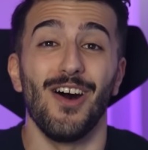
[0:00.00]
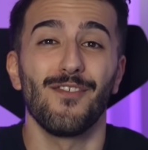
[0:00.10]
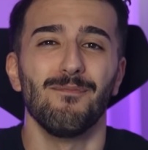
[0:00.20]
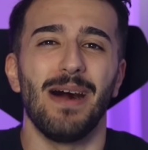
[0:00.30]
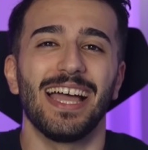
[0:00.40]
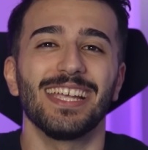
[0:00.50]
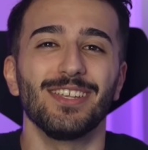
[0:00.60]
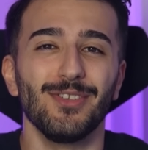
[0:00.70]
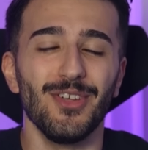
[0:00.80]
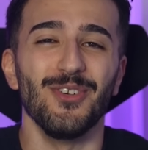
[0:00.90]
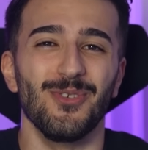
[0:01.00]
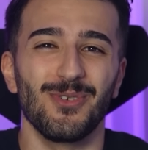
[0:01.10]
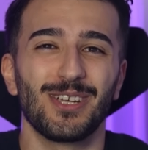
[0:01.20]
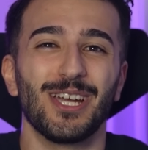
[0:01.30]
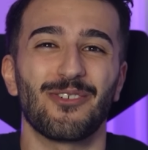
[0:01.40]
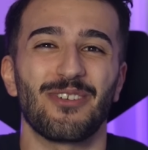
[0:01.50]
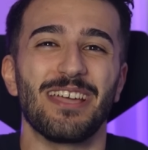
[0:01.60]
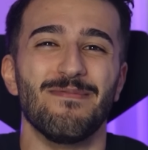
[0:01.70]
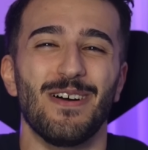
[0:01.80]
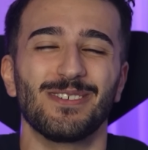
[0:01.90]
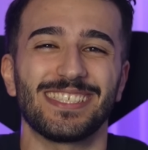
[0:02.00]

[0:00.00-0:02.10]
of my new career mode